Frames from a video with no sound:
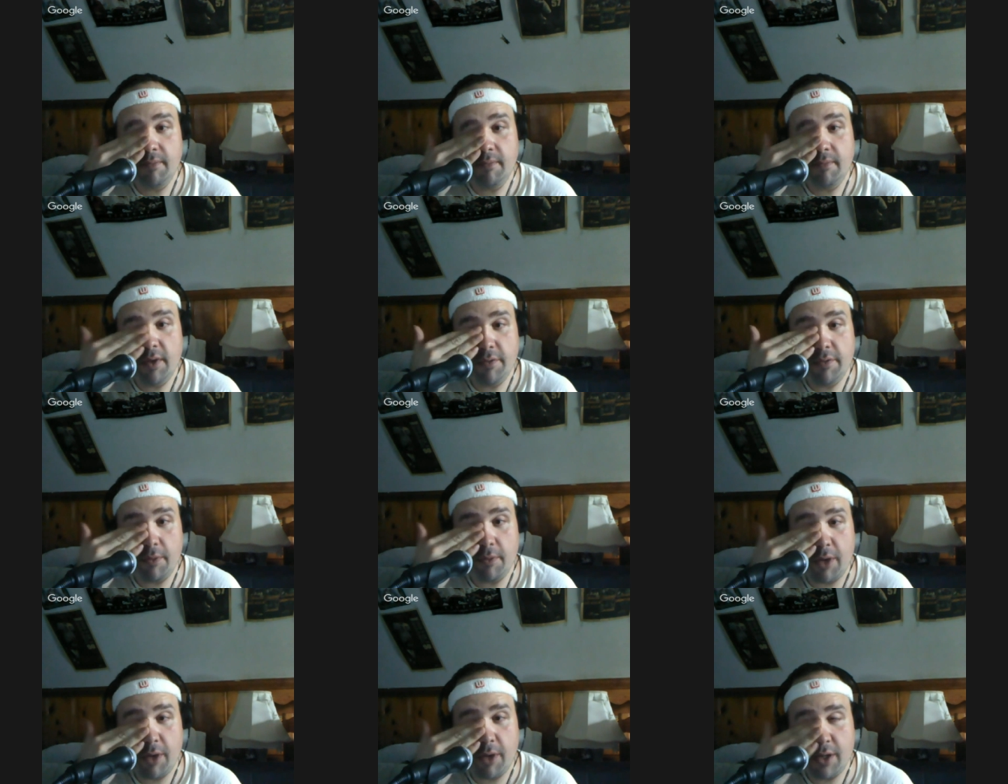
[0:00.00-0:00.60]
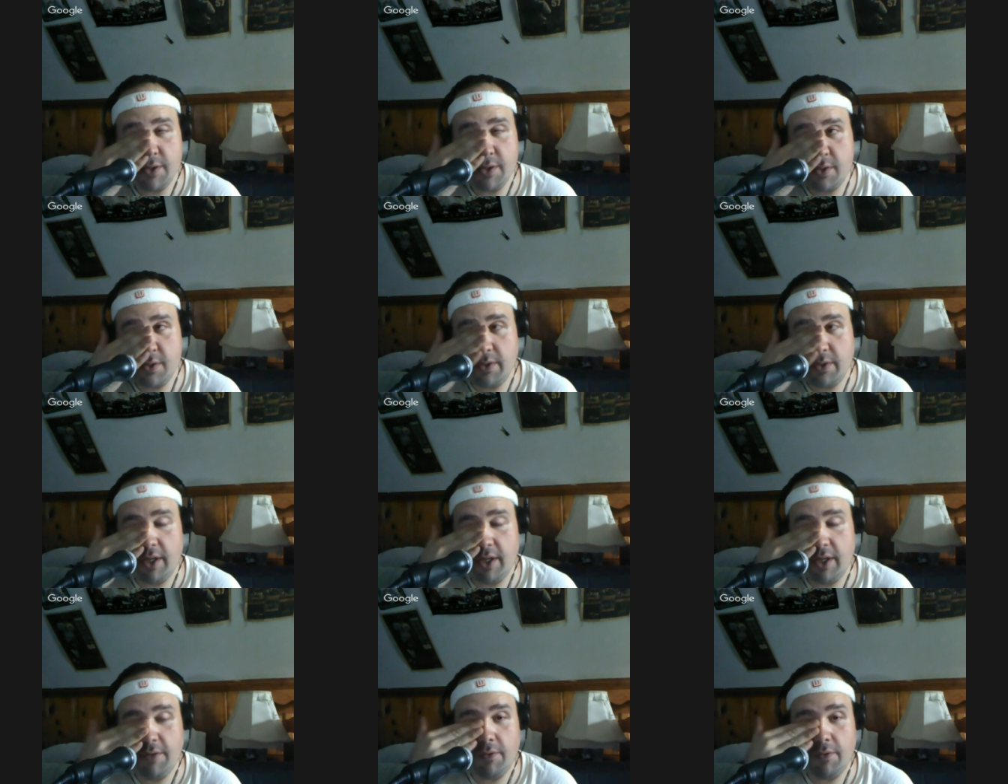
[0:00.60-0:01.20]
from
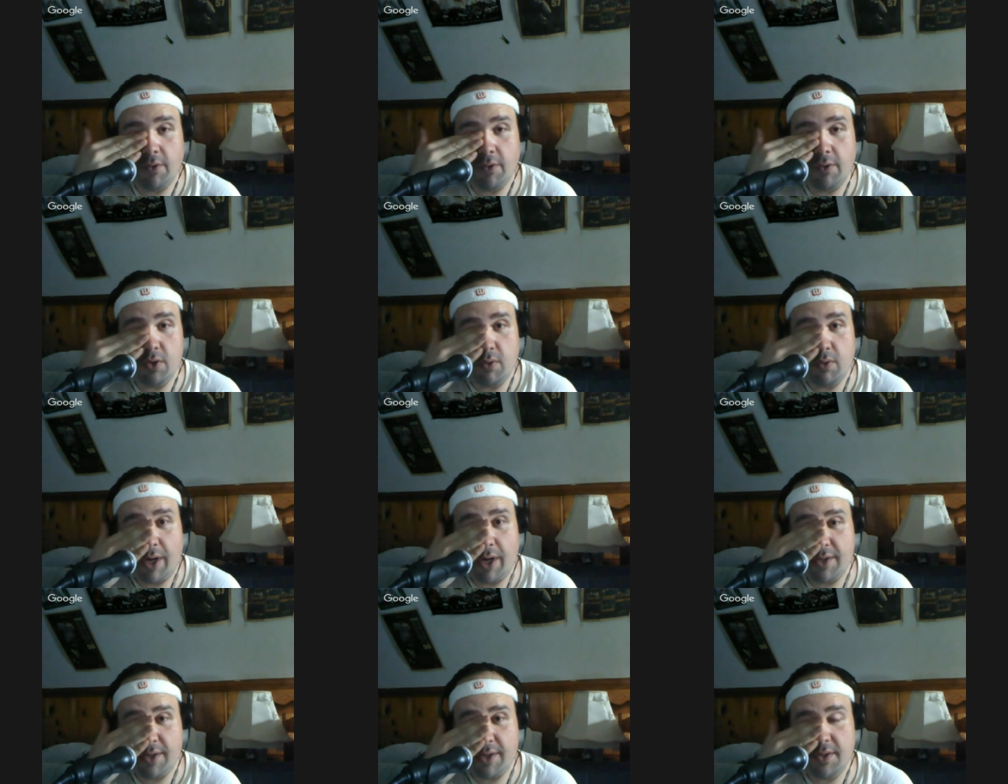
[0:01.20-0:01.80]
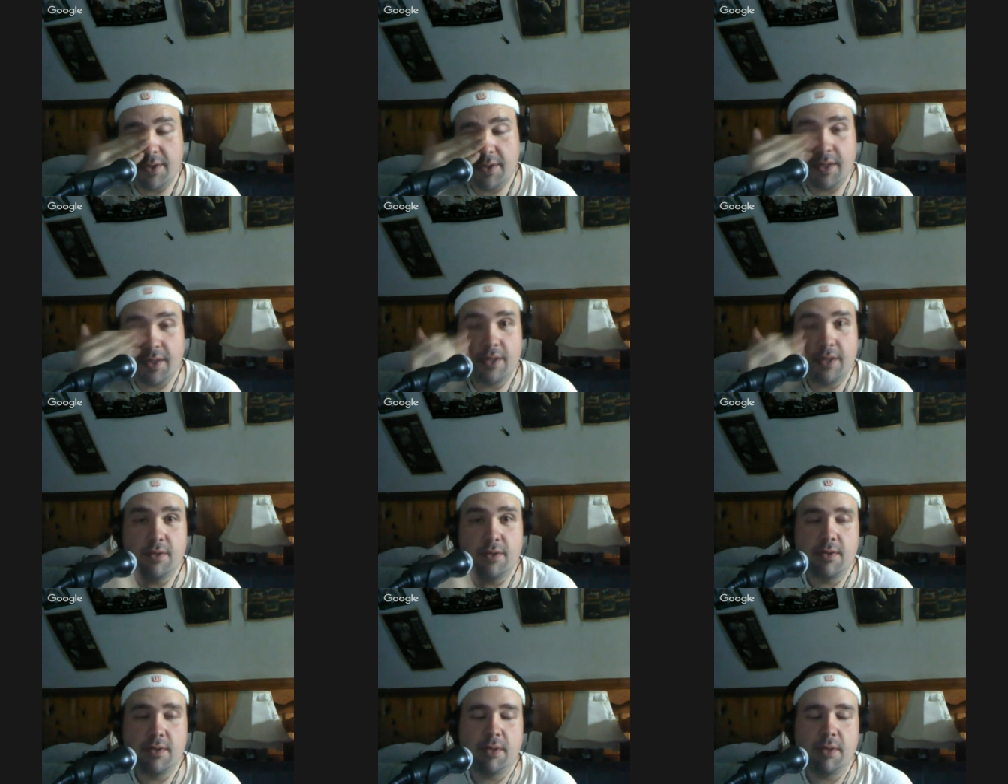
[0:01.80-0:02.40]
Austria for directions like
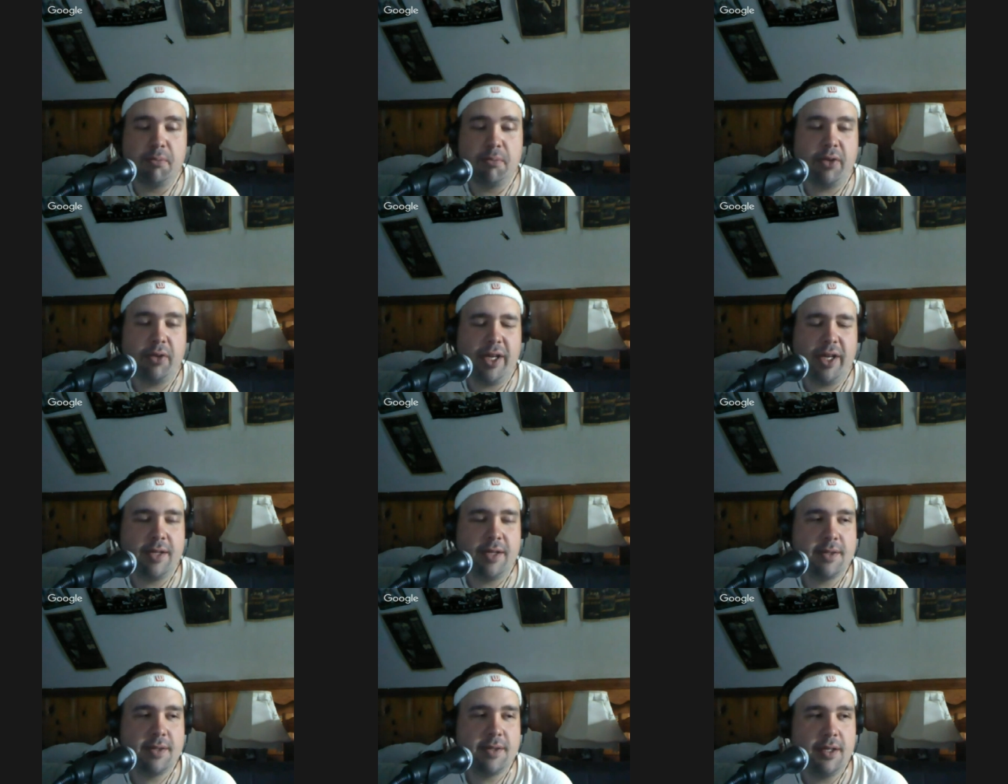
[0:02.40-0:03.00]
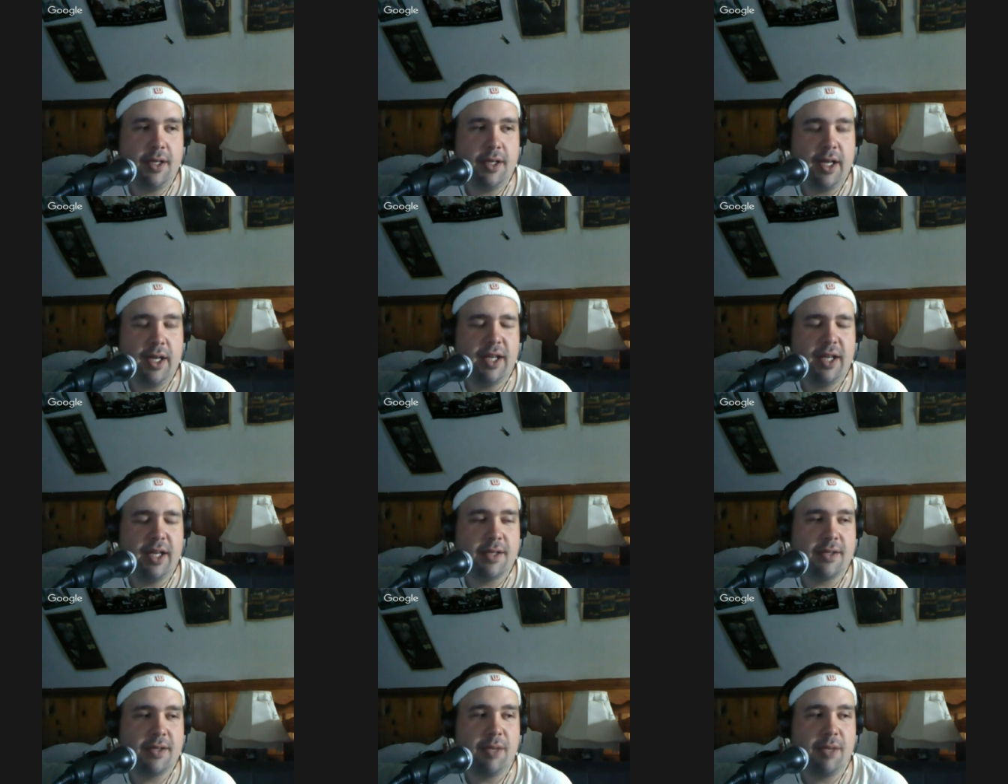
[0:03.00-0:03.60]
to some place in
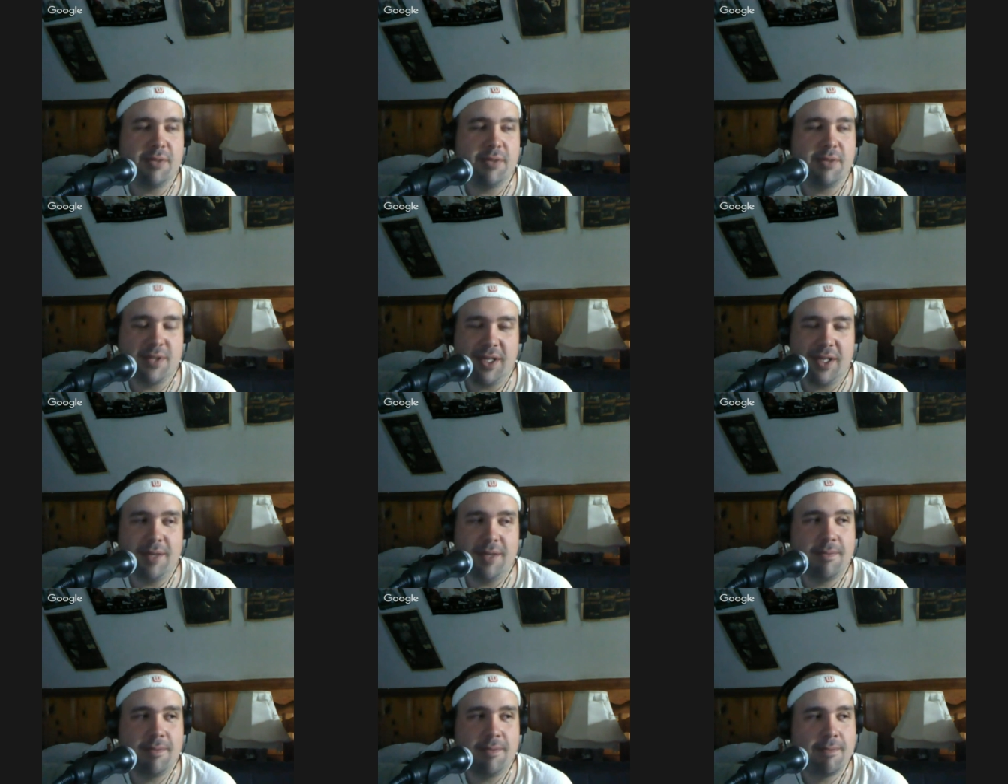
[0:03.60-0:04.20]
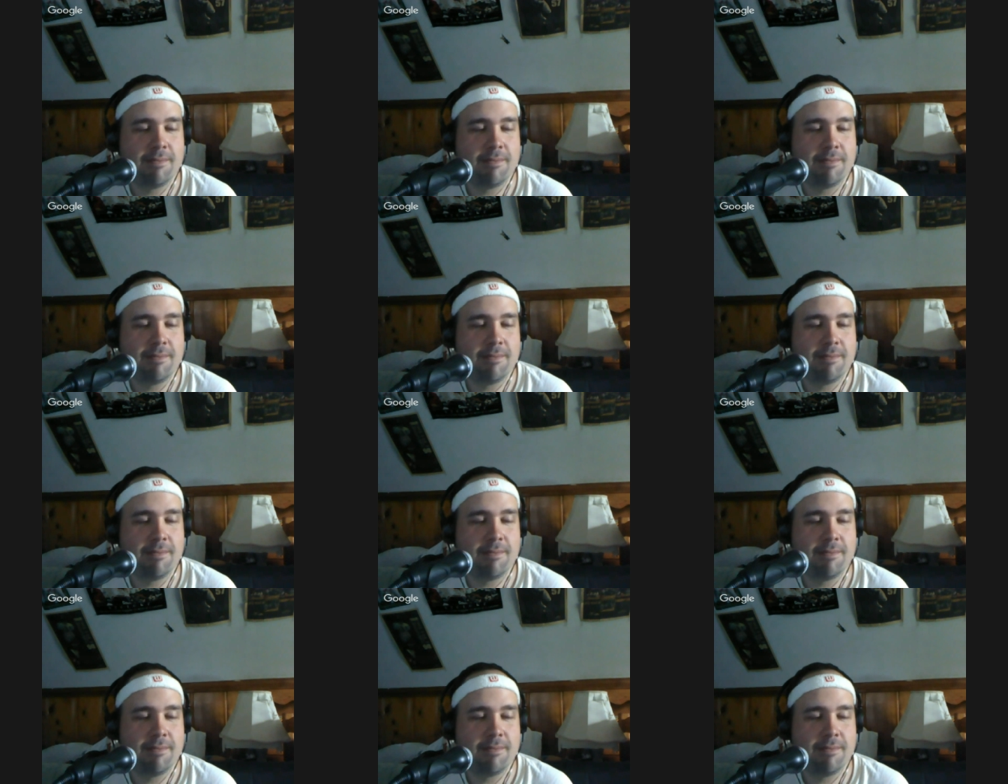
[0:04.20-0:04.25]
this limousine.